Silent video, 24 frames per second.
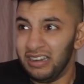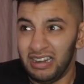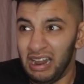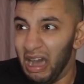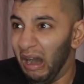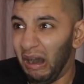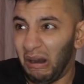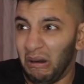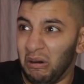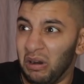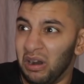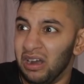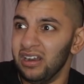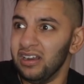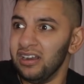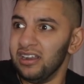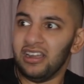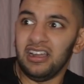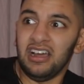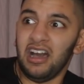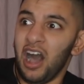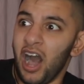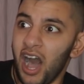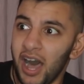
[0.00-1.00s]
No!
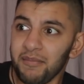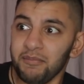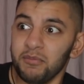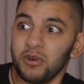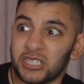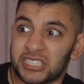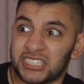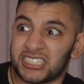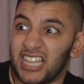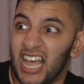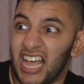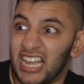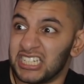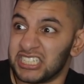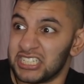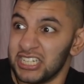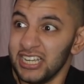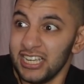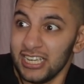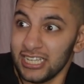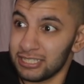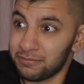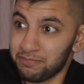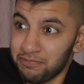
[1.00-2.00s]
Her mustache
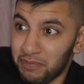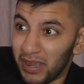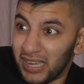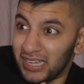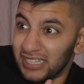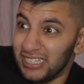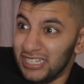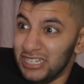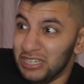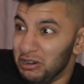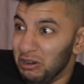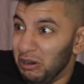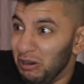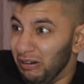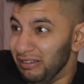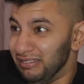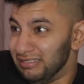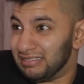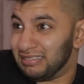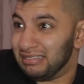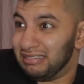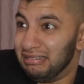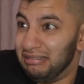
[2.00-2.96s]
is bigger than yours!